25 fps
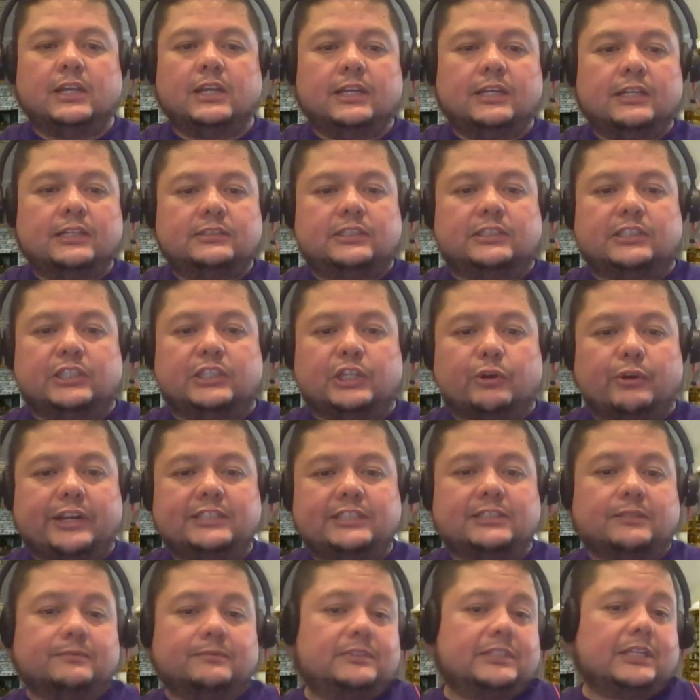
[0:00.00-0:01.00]
the degree
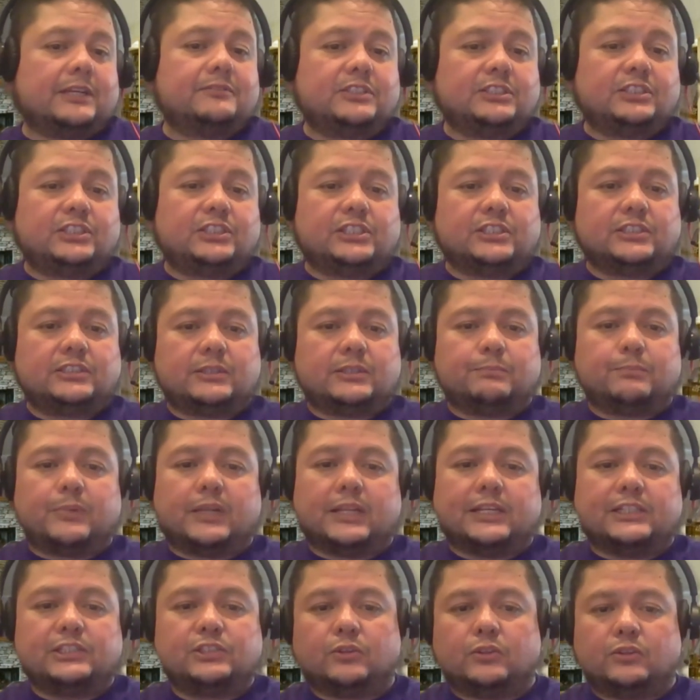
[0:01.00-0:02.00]
sometimes is just a
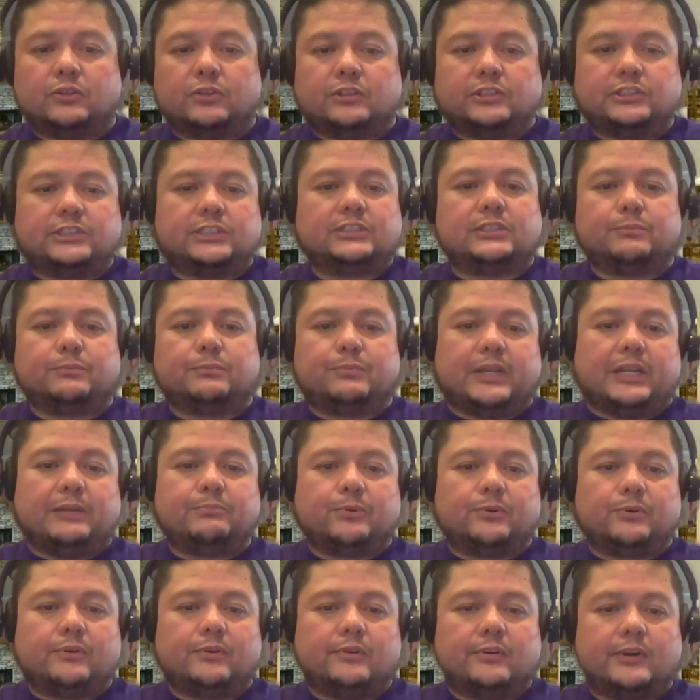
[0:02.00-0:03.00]
placeholder, it's just a
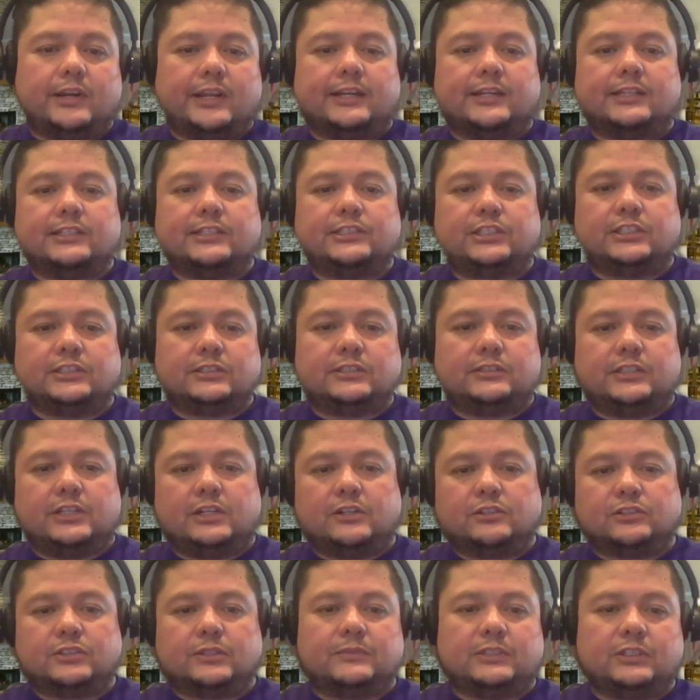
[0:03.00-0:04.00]
paper, and it's just,
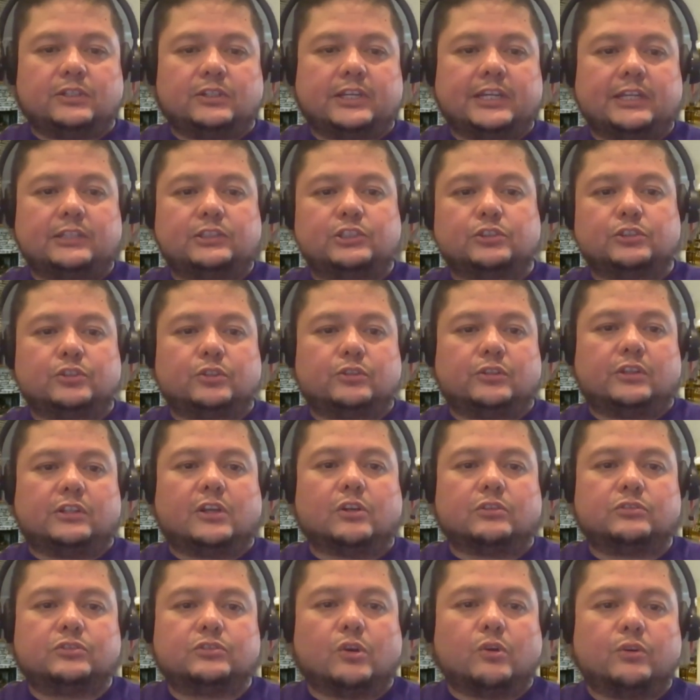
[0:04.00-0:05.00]
something to get you through the
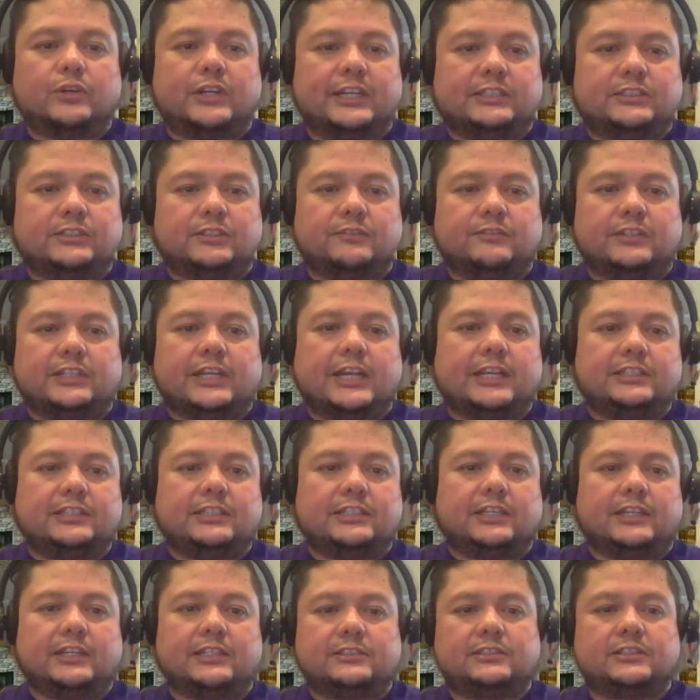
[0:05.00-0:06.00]
toll gates of the
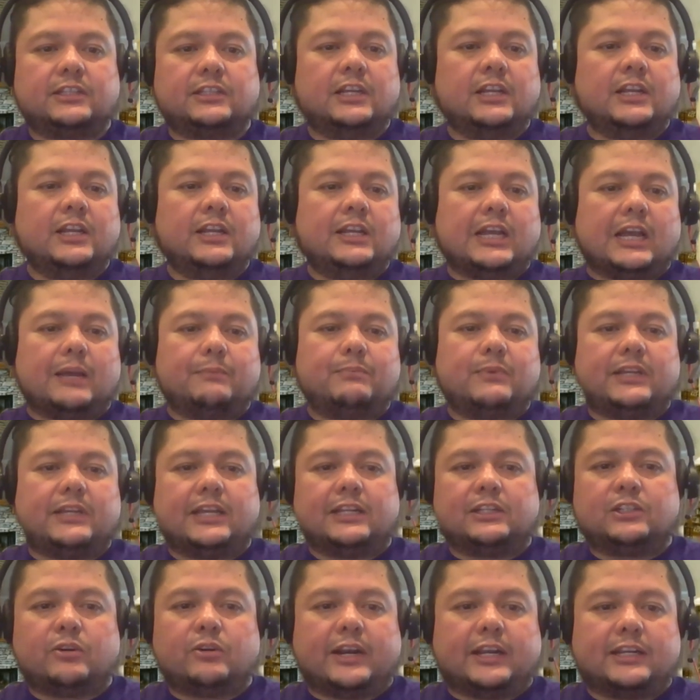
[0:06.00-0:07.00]
ATS,
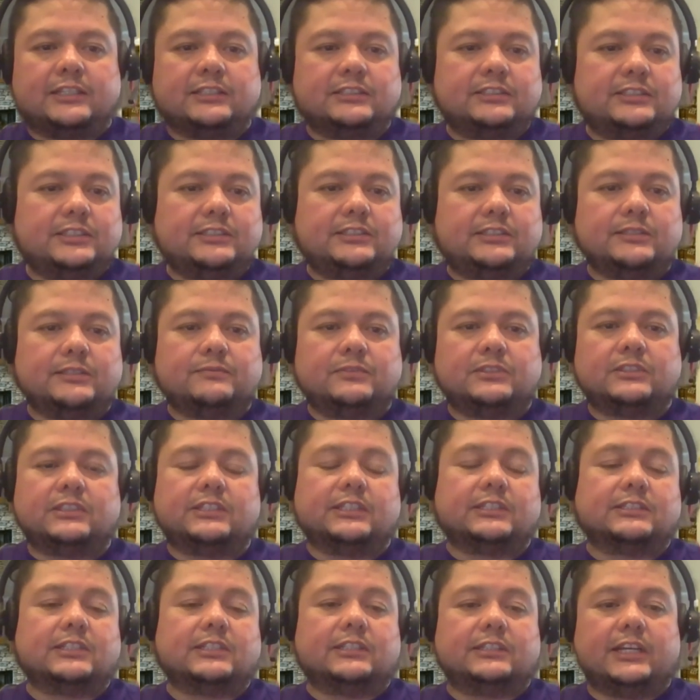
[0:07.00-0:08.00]
applicant tracking systems and
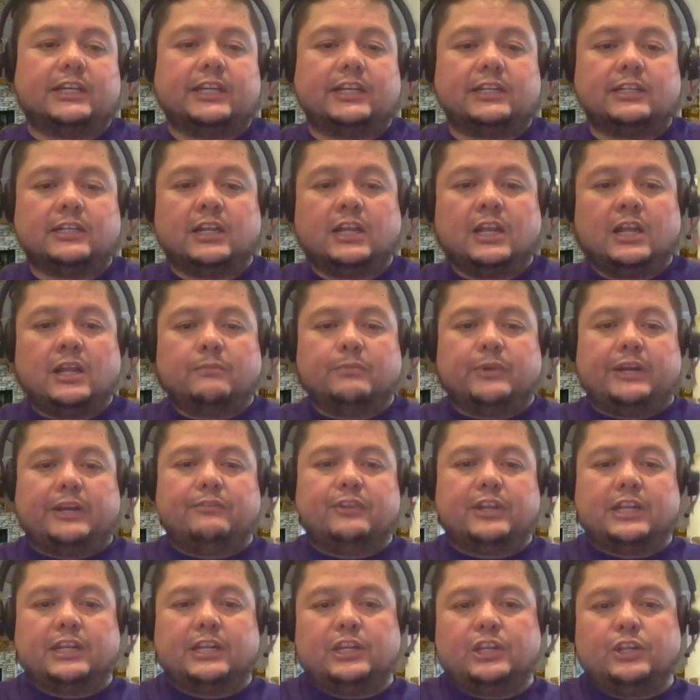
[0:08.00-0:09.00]
things like that. But if you
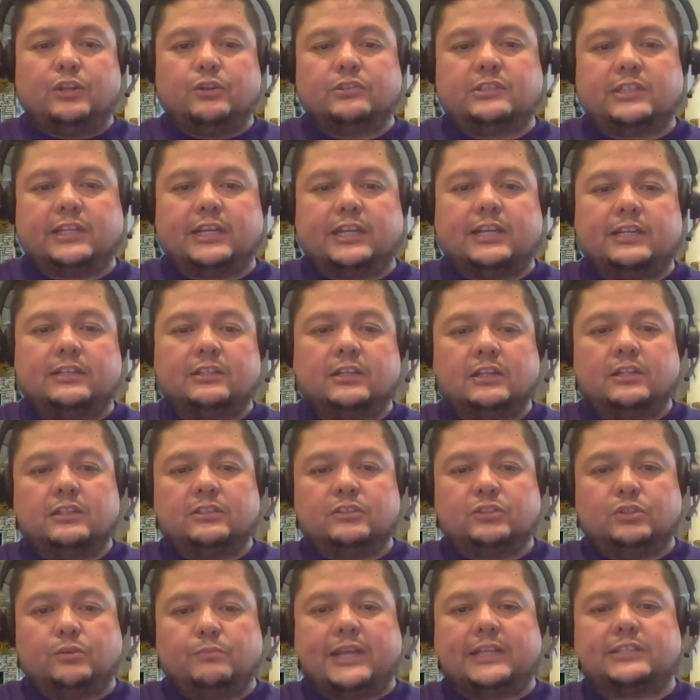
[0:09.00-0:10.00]
can use that
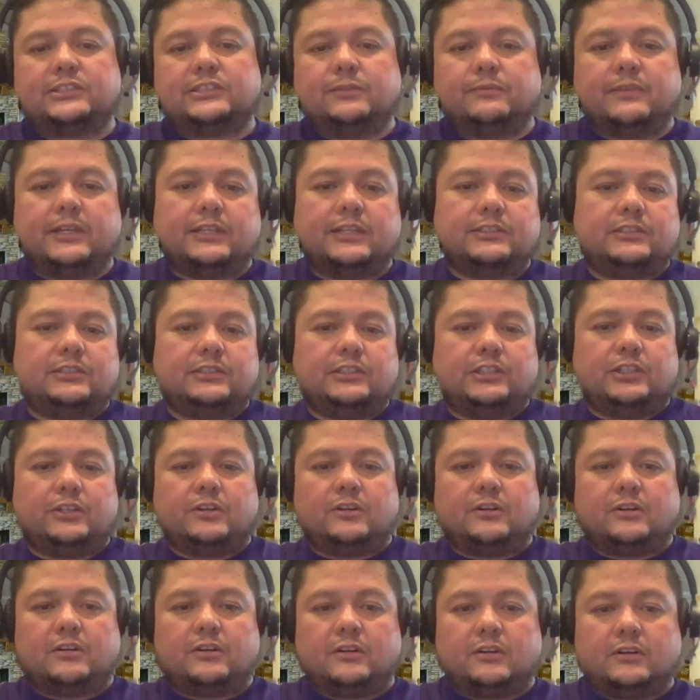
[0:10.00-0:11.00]
to maximize
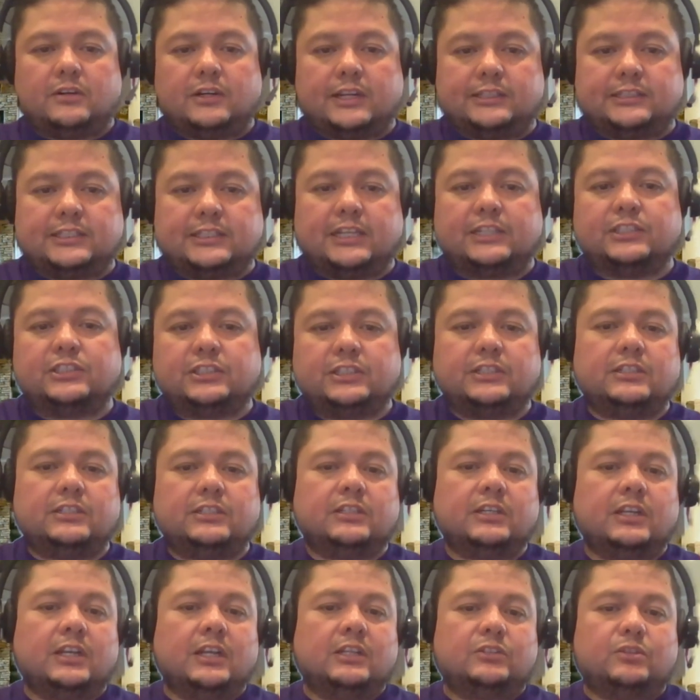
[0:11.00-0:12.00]
your attention,
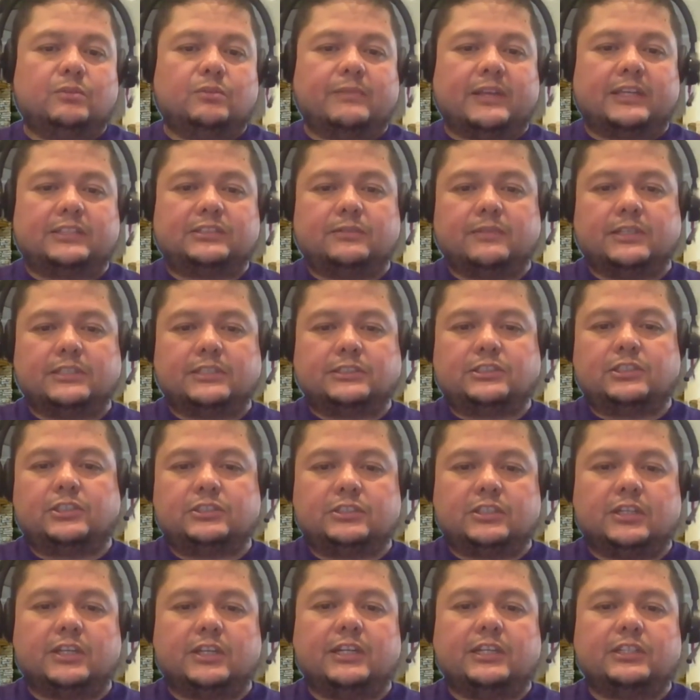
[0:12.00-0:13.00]
to maximize your
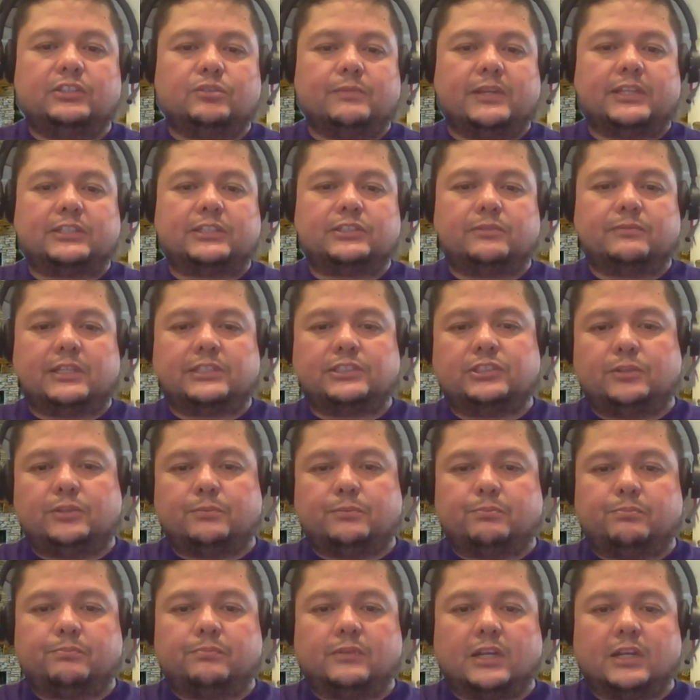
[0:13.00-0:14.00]
study, to maximize your
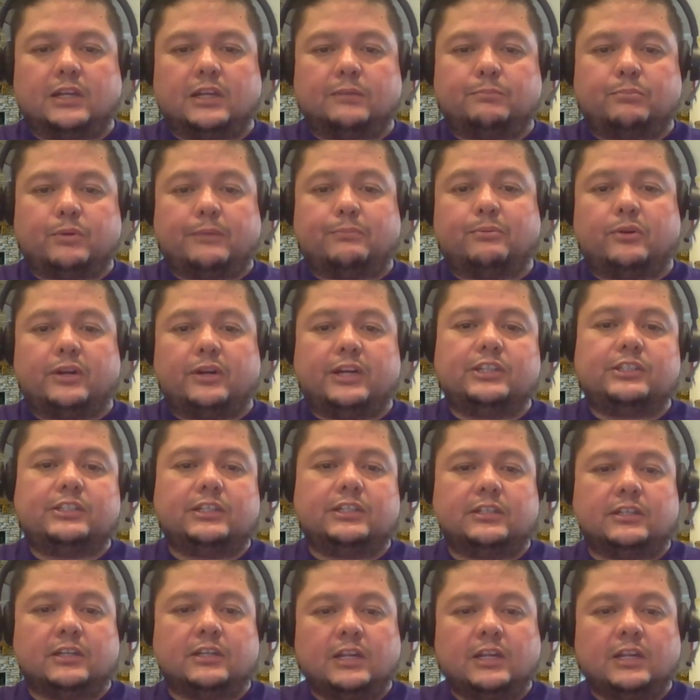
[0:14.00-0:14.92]
preparation,